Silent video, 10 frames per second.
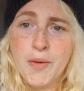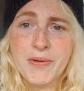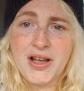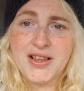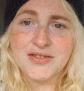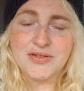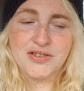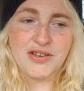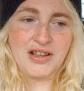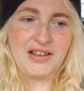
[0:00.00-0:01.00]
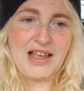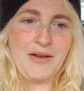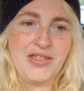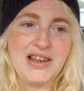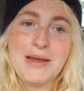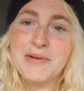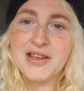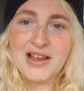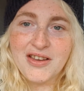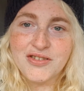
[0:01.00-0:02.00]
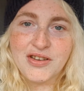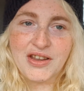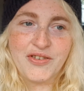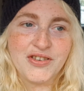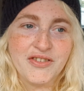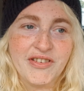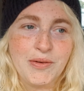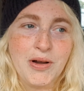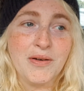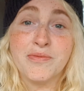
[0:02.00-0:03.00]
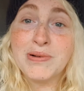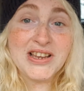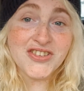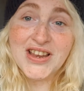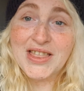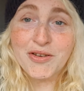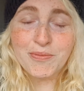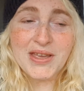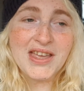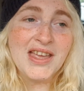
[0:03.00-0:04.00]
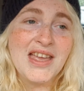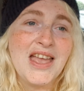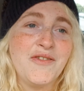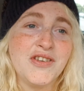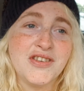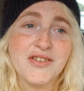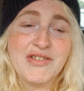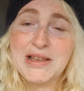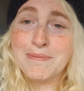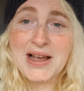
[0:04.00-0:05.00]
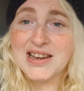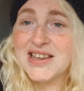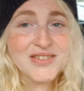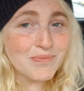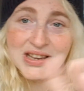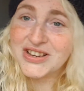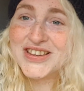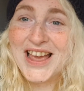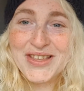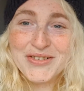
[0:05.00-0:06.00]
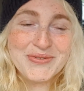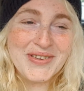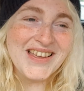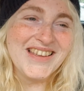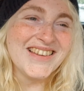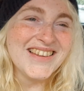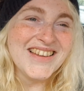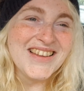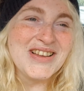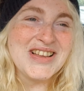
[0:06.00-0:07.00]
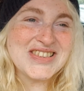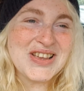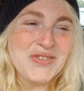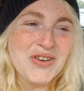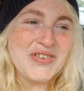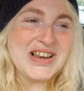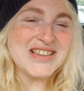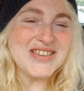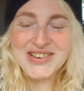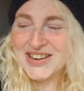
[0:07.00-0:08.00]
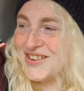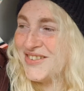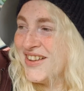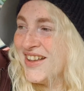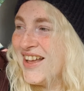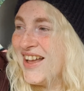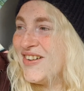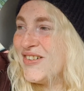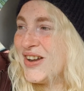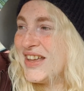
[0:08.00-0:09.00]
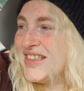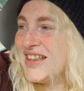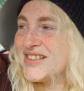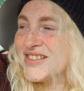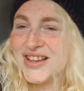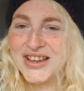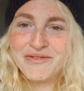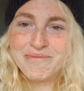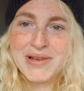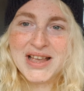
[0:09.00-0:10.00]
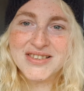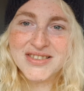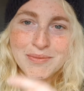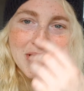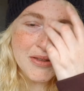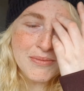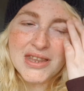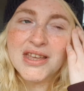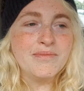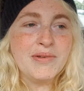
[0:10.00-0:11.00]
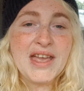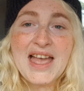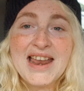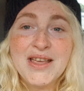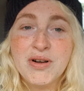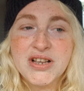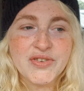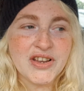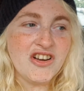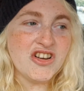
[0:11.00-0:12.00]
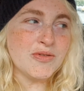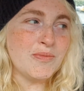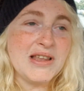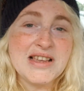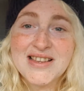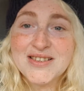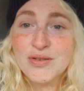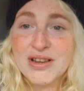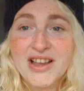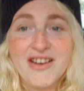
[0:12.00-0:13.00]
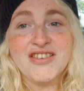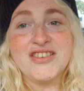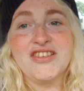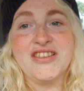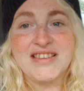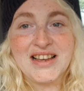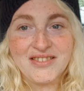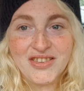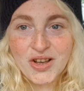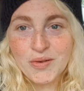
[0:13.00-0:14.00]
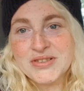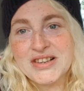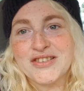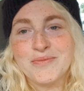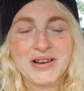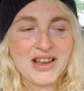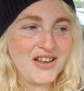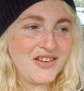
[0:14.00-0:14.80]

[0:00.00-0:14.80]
you guys are all doing okay with it. Let me know how you're doing. If you're doing really well, please share that with me. If you're doing really badly, please share that with me so I'm not feeling so alone in this kind of mess that I'm in at the minute. But yeah, any words of encouragement, please, let's all encourage each other down in the comment section below.